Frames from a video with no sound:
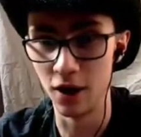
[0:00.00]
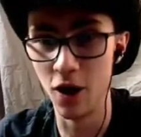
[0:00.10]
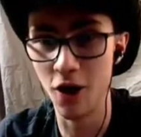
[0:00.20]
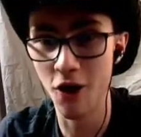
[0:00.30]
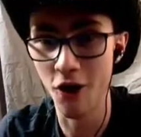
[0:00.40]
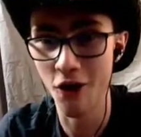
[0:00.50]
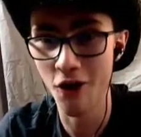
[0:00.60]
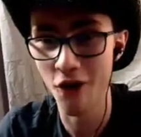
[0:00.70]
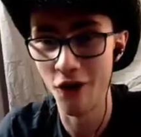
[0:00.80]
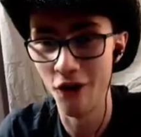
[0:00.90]

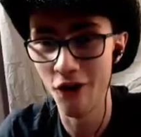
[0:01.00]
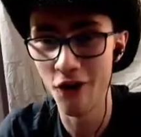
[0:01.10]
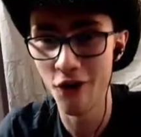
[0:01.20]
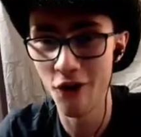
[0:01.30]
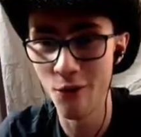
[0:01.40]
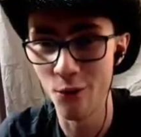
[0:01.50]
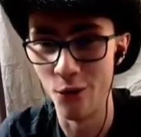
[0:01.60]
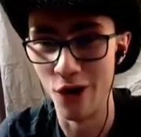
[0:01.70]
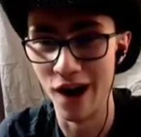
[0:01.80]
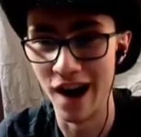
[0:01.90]
Oh,
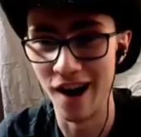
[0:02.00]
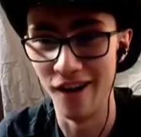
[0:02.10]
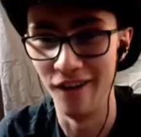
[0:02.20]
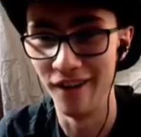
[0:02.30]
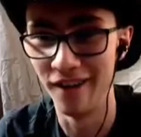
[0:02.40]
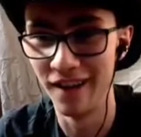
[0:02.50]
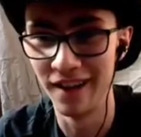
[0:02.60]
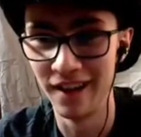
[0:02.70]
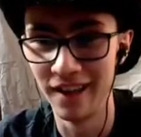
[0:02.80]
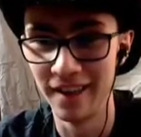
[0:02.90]
wow.
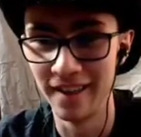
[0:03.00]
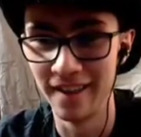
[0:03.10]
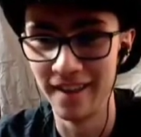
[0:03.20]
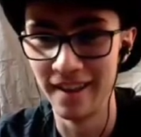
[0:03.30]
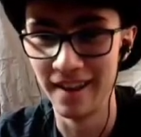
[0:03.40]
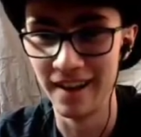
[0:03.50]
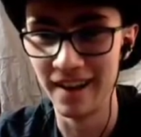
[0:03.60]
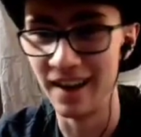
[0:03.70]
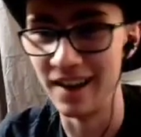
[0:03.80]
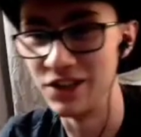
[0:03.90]

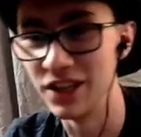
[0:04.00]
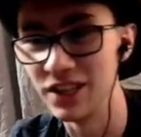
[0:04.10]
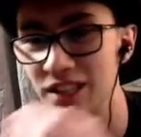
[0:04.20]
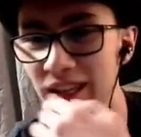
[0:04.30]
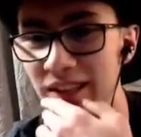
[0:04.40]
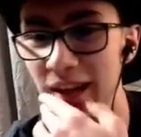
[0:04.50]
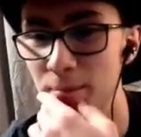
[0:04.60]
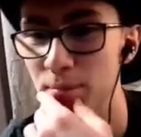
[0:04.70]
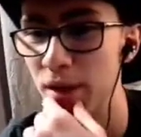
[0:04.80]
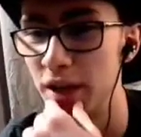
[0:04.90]
And just like
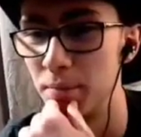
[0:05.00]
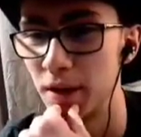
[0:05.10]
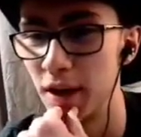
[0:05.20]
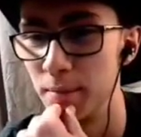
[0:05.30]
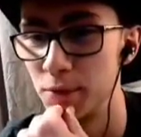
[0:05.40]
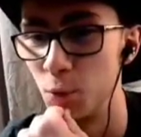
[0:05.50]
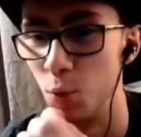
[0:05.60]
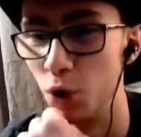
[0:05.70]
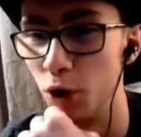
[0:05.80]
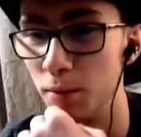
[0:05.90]
that, pink becomes
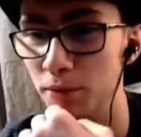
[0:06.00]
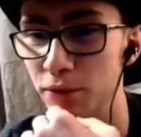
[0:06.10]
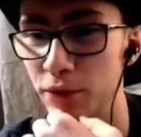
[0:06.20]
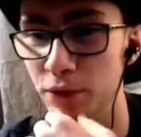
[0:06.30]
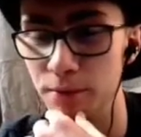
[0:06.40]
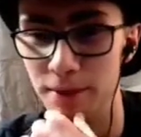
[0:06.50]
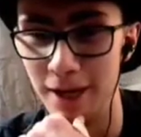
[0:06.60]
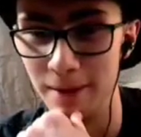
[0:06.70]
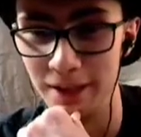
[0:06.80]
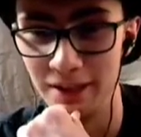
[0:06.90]
worm food, baby.